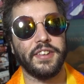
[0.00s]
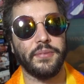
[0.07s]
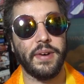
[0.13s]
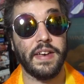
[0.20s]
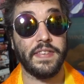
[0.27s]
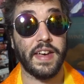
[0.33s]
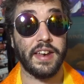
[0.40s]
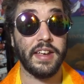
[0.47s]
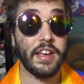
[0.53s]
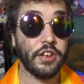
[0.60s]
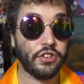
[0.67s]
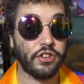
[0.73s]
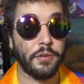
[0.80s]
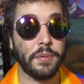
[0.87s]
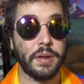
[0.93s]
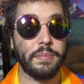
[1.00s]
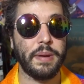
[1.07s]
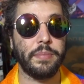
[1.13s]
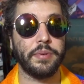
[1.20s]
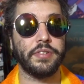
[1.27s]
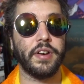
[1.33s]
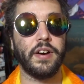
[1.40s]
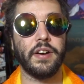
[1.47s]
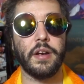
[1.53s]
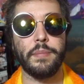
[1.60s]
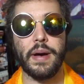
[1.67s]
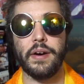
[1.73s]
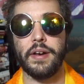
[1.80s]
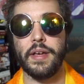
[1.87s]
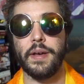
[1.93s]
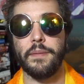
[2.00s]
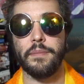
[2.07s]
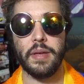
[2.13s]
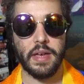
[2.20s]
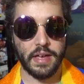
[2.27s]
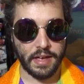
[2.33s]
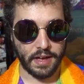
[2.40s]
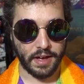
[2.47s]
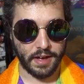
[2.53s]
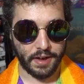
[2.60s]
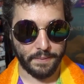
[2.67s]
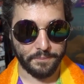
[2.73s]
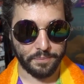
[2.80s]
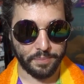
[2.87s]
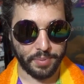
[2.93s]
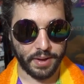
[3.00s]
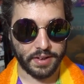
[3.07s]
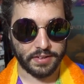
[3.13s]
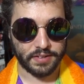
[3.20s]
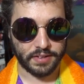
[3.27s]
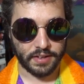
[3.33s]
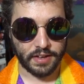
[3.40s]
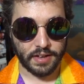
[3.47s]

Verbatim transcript: the way that so many people talk about him. Um, but,